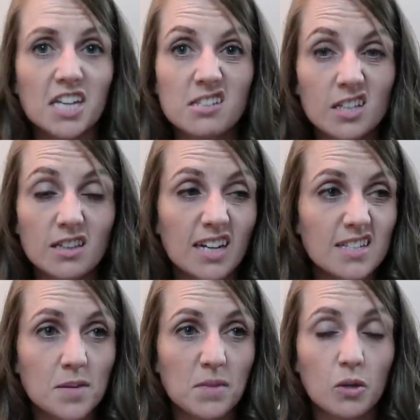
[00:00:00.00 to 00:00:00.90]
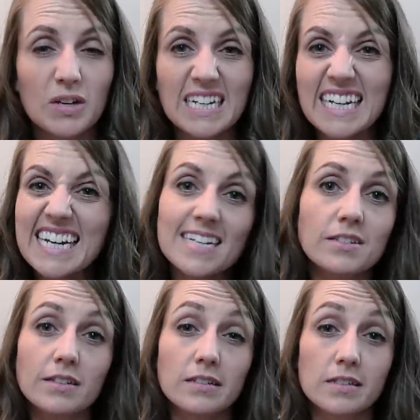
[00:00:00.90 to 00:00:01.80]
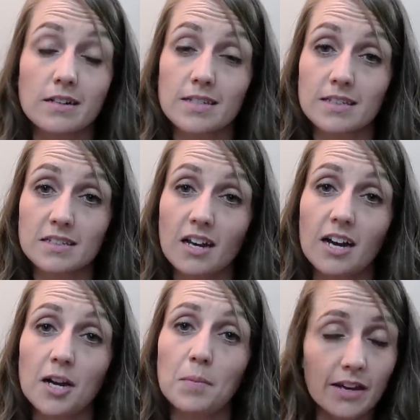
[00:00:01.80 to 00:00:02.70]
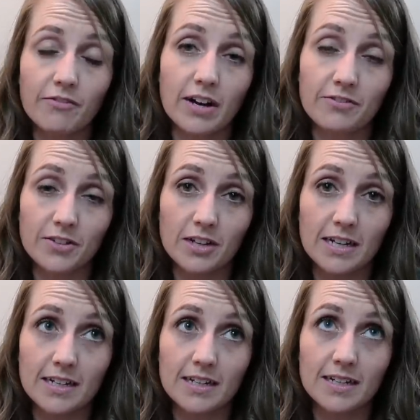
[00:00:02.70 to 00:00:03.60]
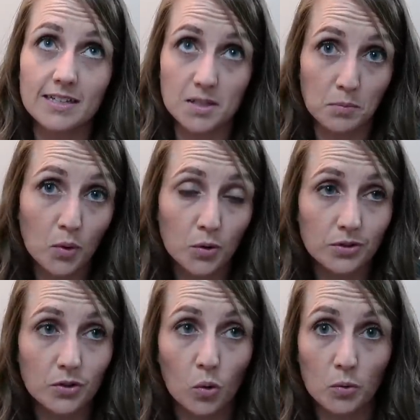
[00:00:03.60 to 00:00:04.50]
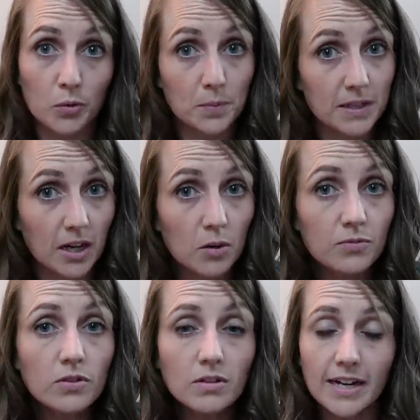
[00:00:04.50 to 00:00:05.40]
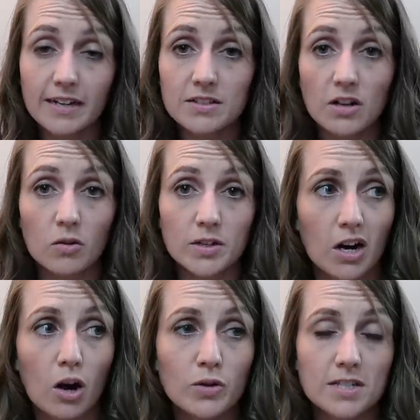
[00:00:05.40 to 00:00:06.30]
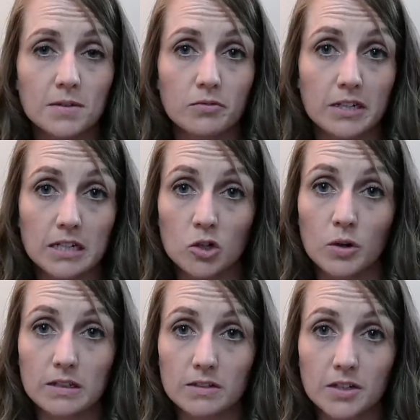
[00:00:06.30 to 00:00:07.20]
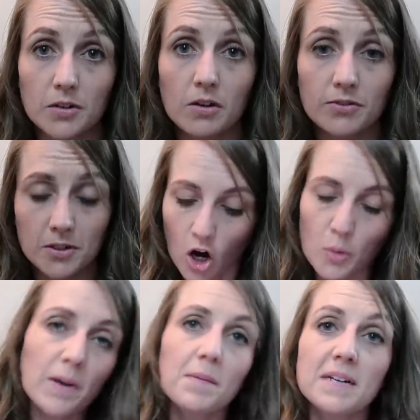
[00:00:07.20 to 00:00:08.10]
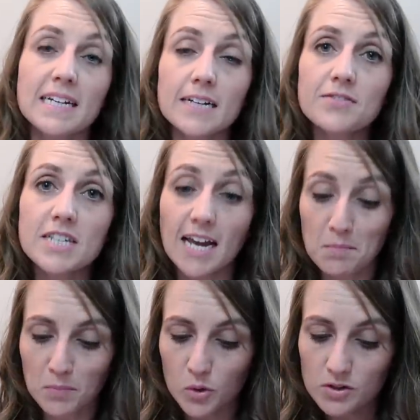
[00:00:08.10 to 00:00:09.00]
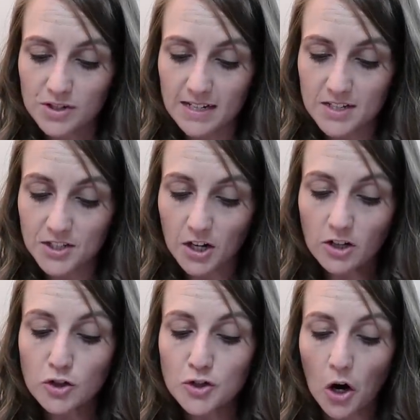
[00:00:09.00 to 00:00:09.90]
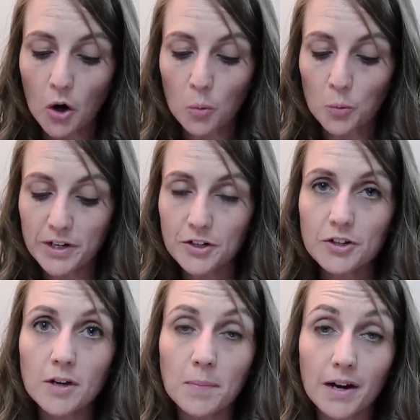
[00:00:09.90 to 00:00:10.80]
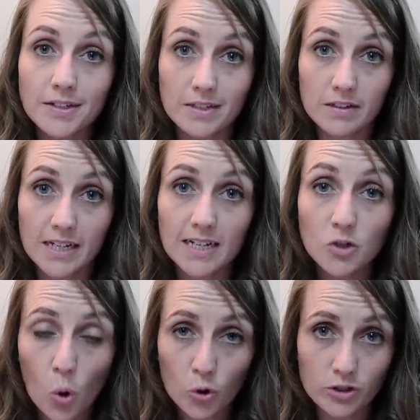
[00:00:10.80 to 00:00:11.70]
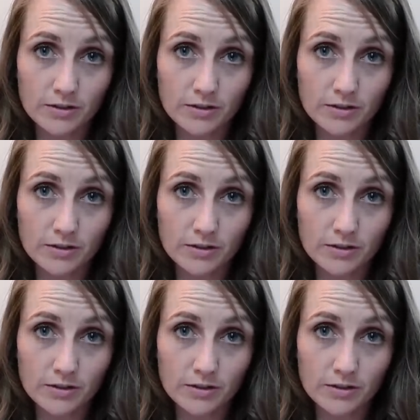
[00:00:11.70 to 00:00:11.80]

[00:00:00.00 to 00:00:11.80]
think that that's something we can easily discuss at the time if I feel like it's important or would be helpful. And it's always, always something we can quickly go over. Oh Baby Gifts and More says, doctors are weird about delayed cord